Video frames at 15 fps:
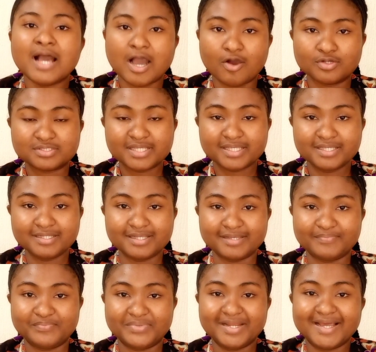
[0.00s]
I will take a
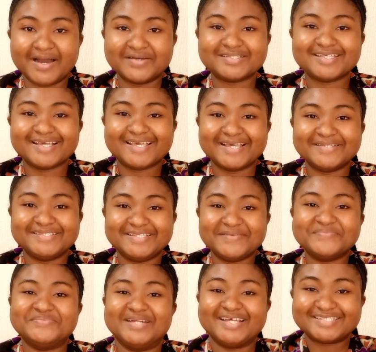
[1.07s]
deep
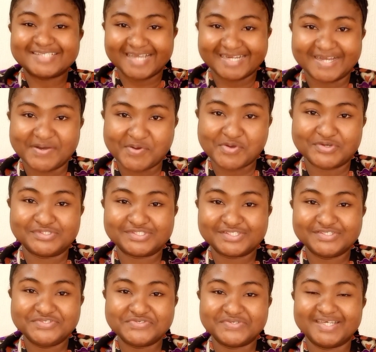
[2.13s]
breath and I will
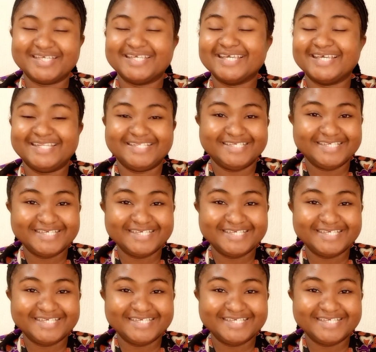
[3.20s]
continue again.